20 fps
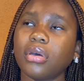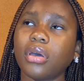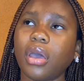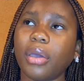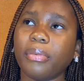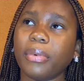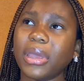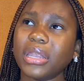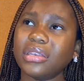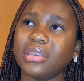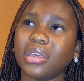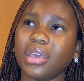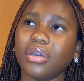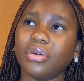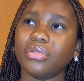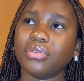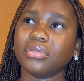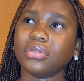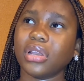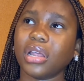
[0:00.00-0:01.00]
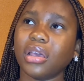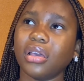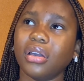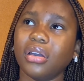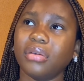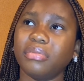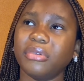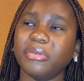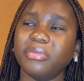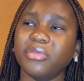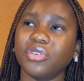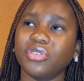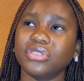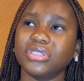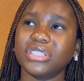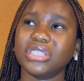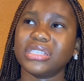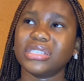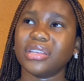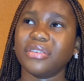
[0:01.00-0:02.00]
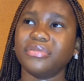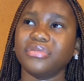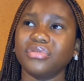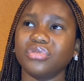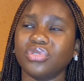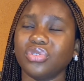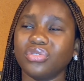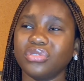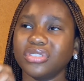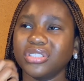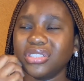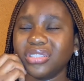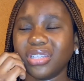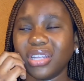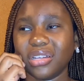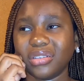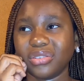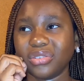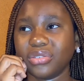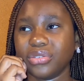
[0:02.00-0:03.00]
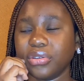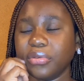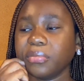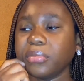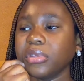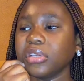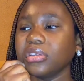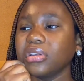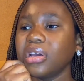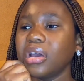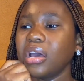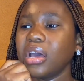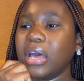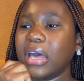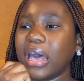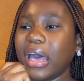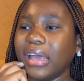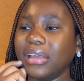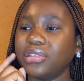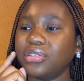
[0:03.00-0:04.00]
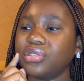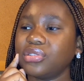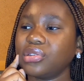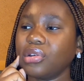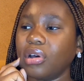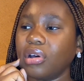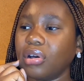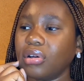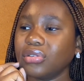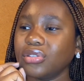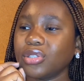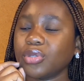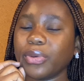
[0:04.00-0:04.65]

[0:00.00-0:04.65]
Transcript: i went there online maybe on the 7th or on the 10th or something i saw